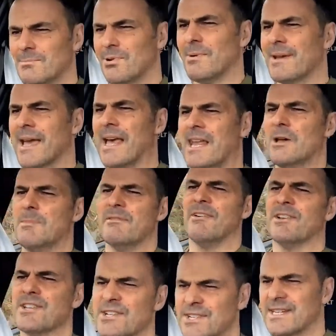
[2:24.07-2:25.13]
probably get a little bit
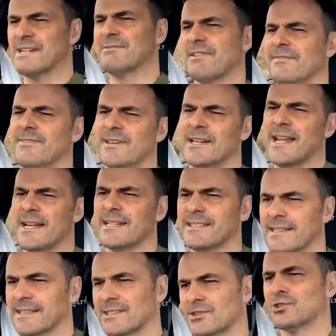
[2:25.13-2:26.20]
of understeer if I feel
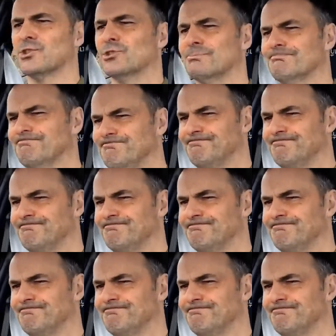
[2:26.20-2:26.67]
anything at all.